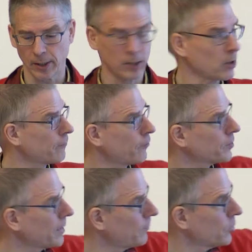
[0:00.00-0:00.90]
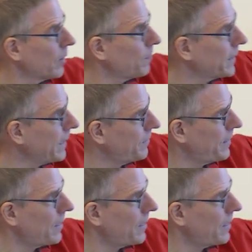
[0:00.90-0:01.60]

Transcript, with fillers: In order, for example, to replicate